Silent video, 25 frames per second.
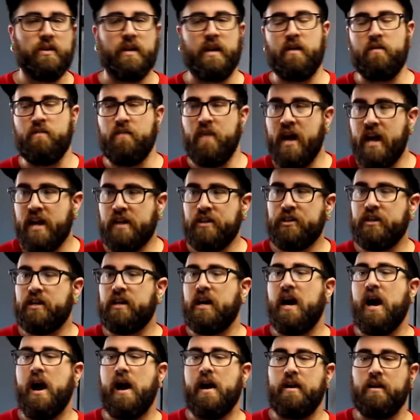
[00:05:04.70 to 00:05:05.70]
and magic
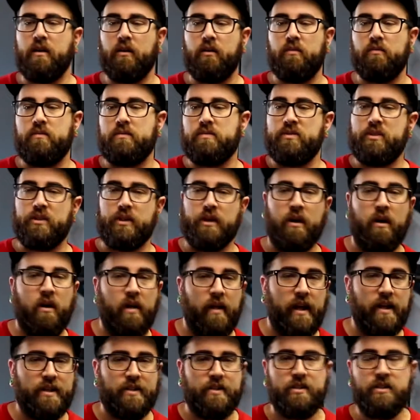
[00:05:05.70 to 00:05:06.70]
items and
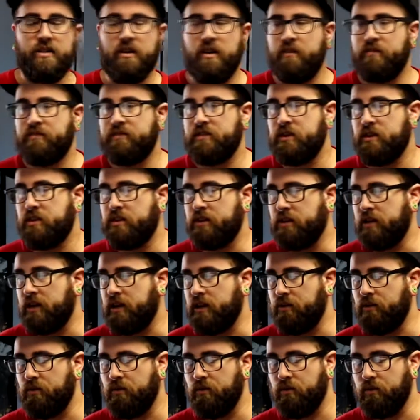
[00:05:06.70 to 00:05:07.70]
all that stuff to
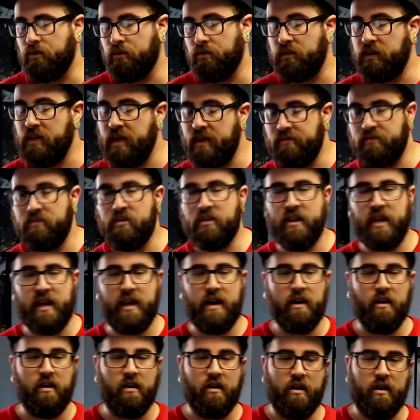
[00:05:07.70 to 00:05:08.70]
the level
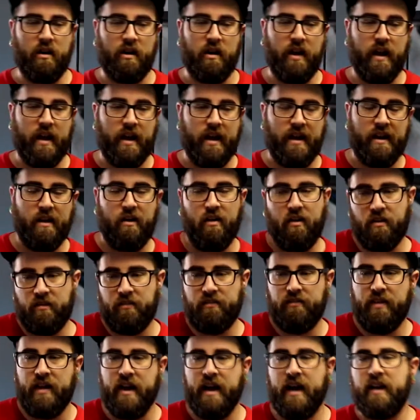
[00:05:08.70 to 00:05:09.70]
they are and all
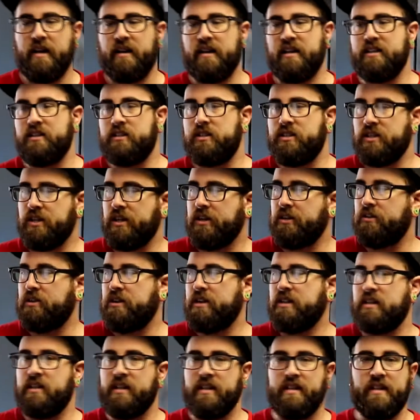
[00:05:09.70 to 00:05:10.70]
of that,
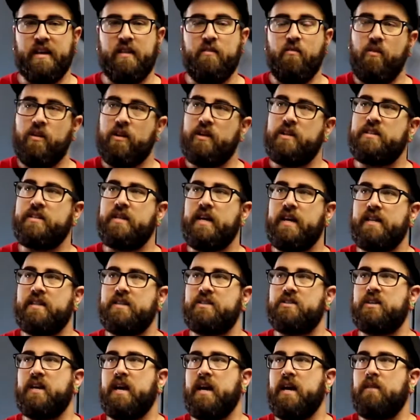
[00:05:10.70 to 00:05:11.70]
considering that they want to take
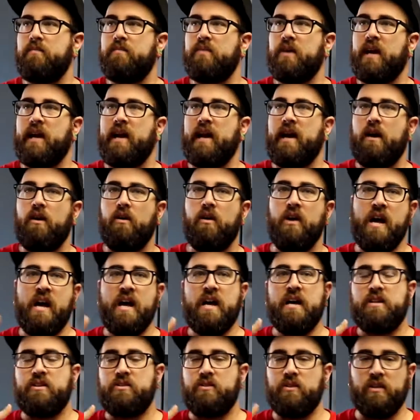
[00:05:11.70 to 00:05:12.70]
this campaign out
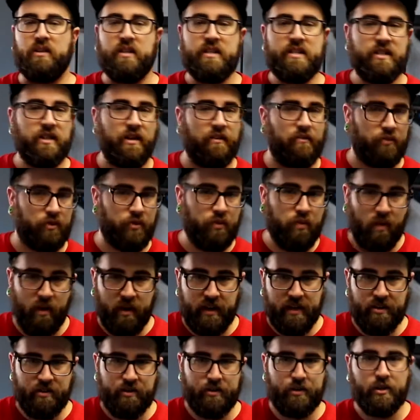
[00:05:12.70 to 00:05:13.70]
to at least level
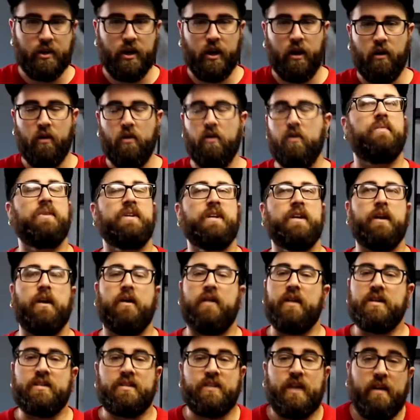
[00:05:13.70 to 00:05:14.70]
20 or so, you
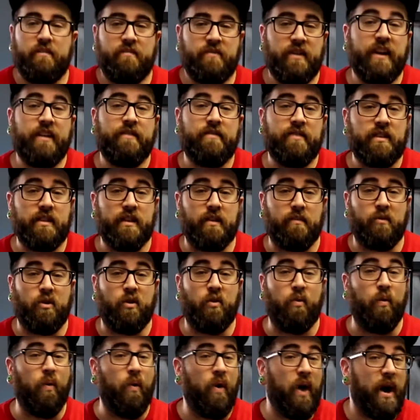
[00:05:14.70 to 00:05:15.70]
know, I've given them
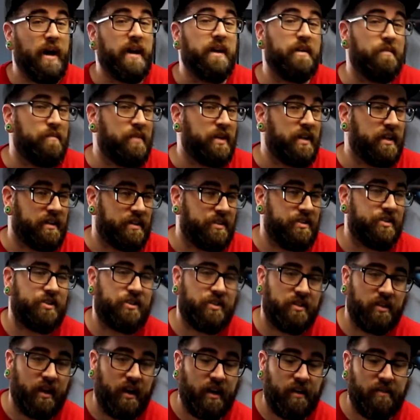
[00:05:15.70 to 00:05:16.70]
quite a bit of
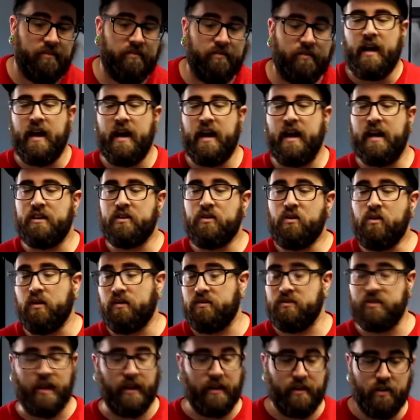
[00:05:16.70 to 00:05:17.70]
stuff. And I told them, I
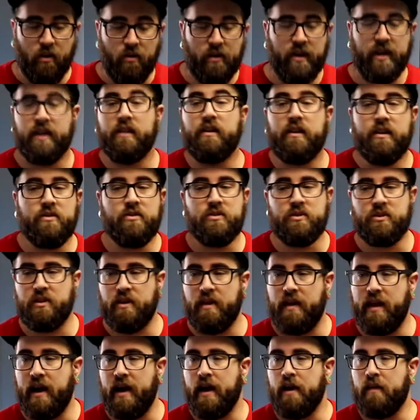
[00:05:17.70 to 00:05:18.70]
was like, don't get used to
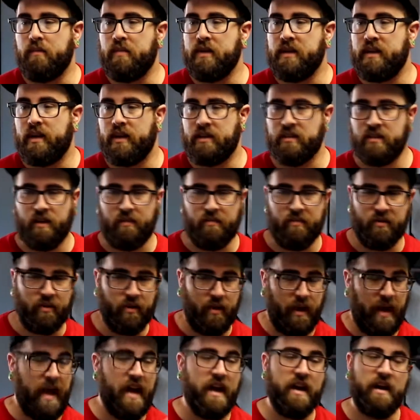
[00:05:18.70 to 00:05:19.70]
that, because I've
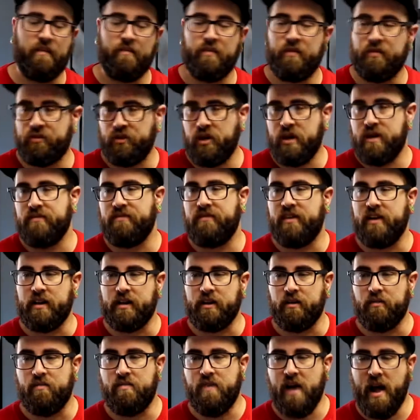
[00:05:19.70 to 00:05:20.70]
been trying to find a
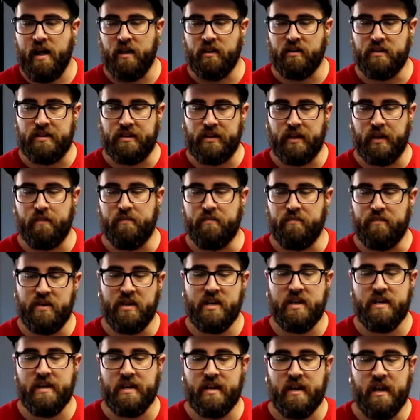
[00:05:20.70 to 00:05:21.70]
good balance, and
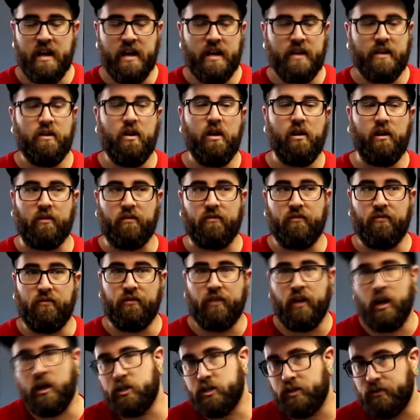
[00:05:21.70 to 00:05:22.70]
B, y'all are
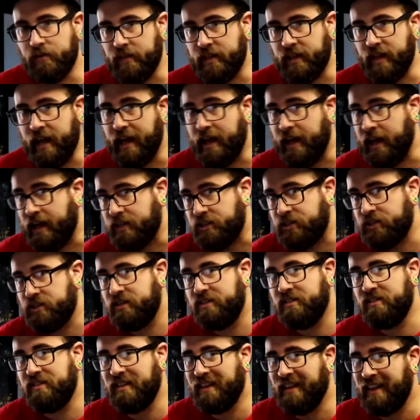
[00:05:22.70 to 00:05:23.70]
flush with cash.
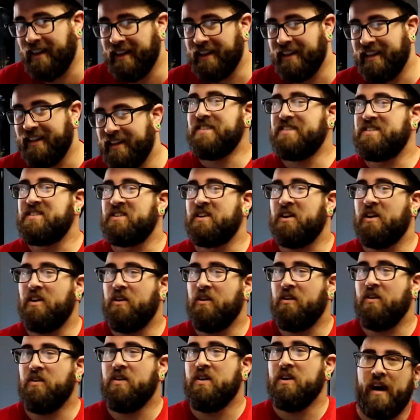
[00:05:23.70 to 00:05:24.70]
Like,
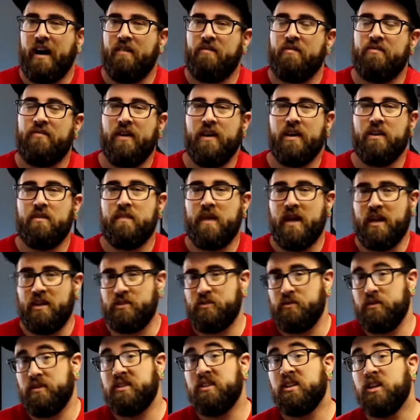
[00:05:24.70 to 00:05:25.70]
so I've been finding a
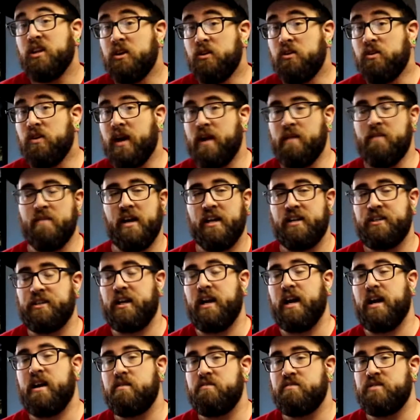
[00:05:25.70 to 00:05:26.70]
balance with loot and
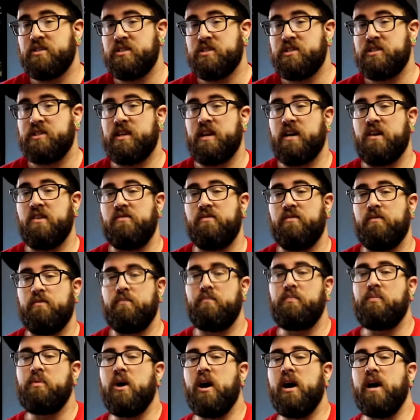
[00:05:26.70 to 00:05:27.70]
magic items and stuff,
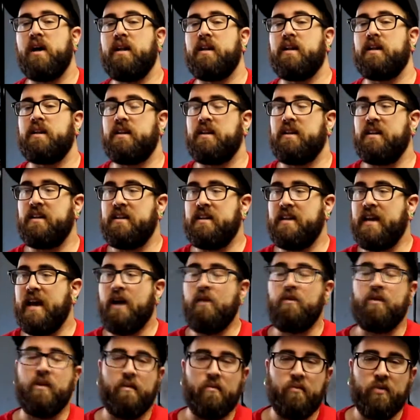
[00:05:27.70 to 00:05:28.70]
but
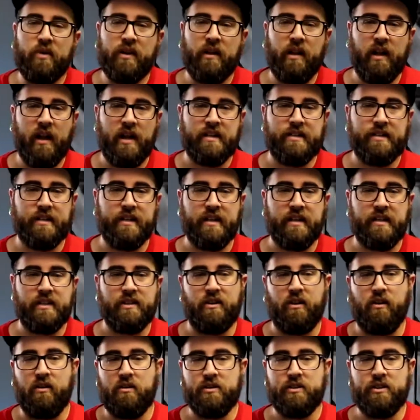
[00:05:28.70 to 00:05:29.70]
now what I'm realizing is
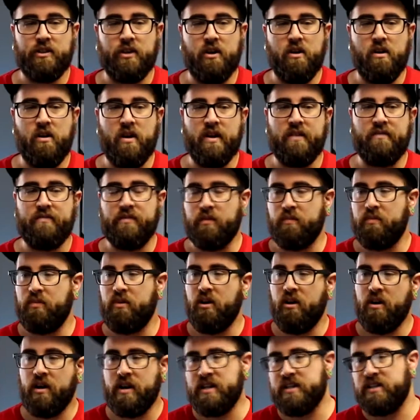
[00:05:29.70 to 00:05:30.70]
also, if the
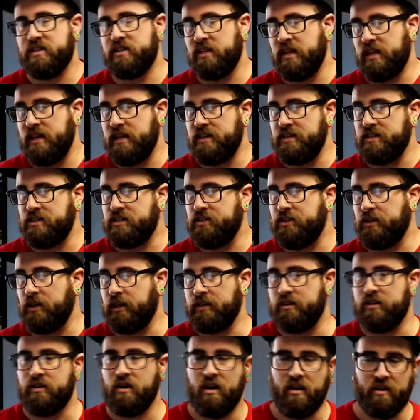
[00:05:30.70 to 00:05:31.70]
party says,
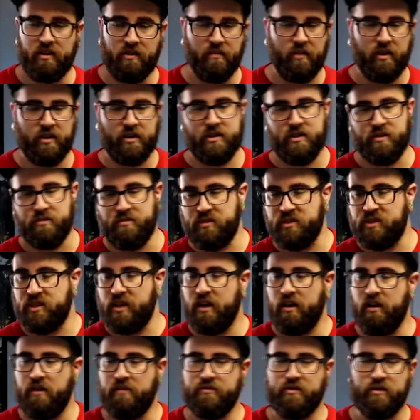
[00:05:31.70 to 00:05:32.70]
and talking amongst
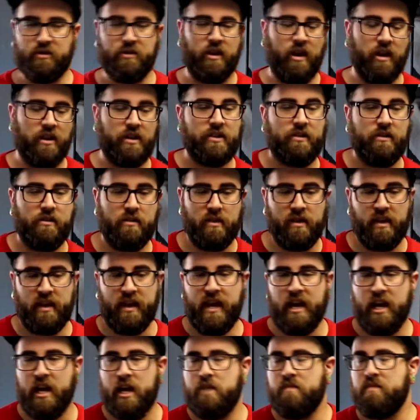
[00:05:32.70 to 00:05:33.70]
themselves or talking during the
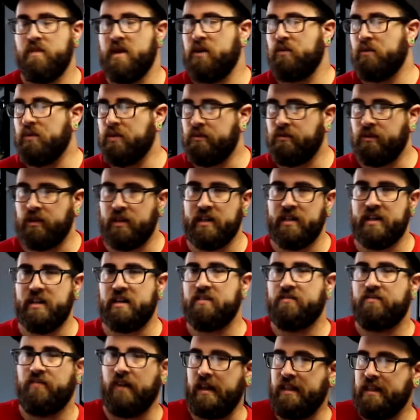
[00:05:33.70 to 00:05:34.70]
game, man, we really need
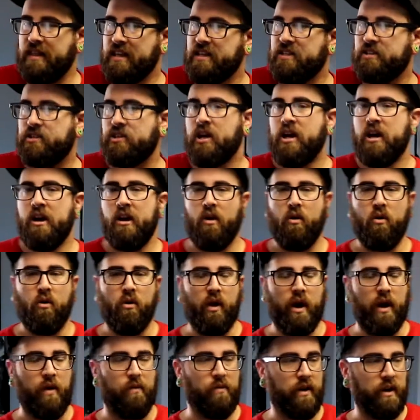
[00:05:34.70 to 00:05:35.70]
to find this,
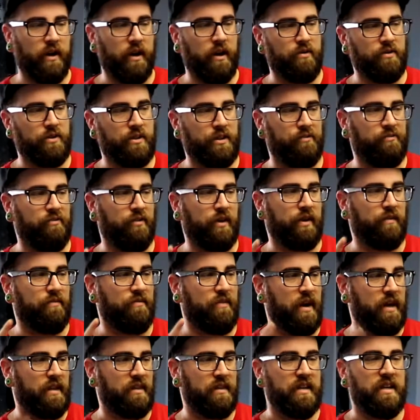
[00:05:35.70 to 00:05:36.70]
or I want to go see if we can
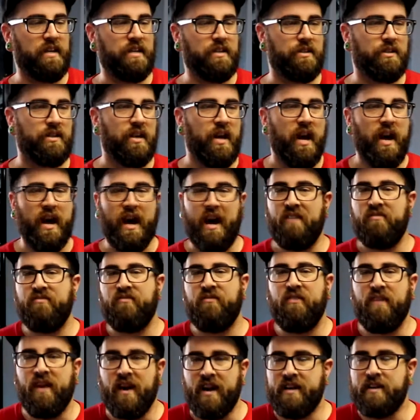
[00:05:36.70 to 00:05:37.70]
find this, I
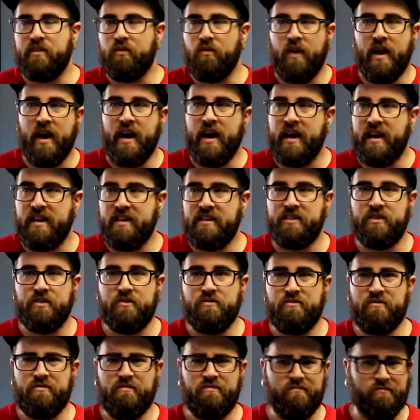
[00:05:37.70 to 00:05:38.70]
find a way
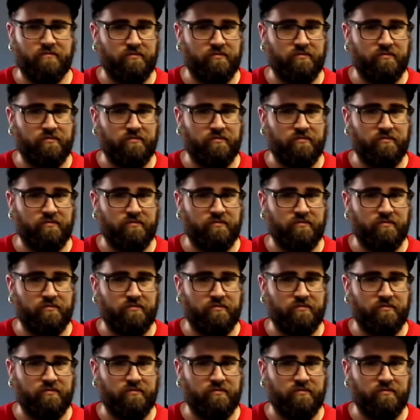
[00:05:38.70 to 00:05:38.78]
to